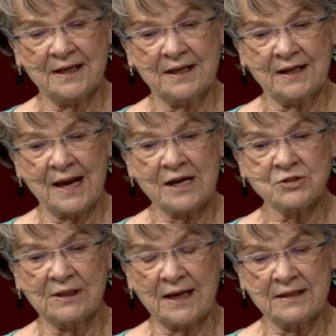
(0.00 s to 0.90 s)
and
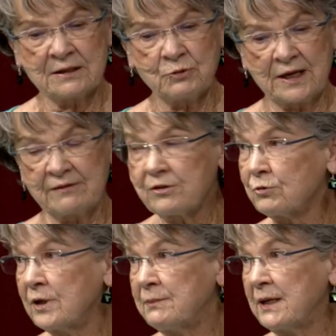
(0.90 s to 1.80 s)
actually I think we have
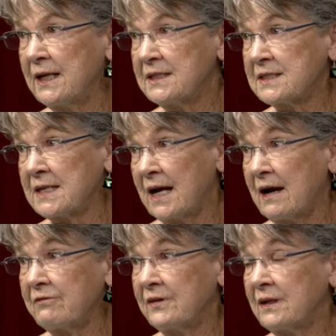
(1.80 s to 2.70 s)
three paid
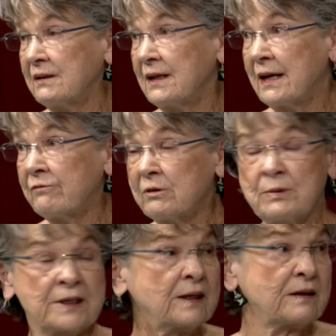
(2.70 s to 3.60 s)
staff, and
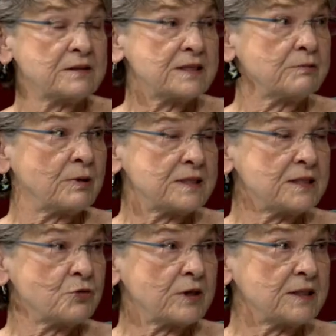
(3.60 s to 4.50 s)
everybody else that runs
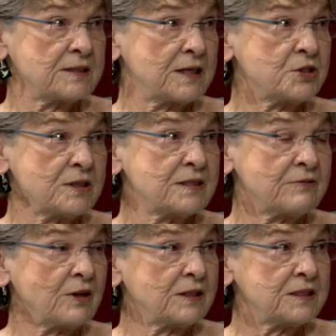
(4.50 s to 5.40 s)
this organization is a
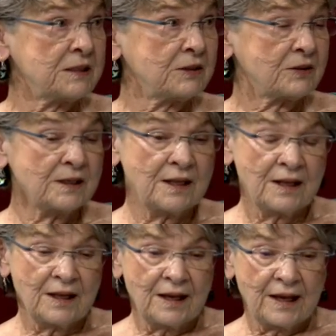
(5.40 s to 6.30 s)
volunteer.
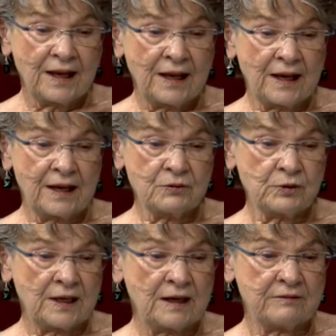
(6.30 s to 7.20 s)
Mm-hmm. And
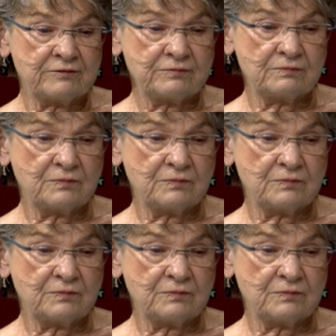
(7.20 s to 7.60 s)
we have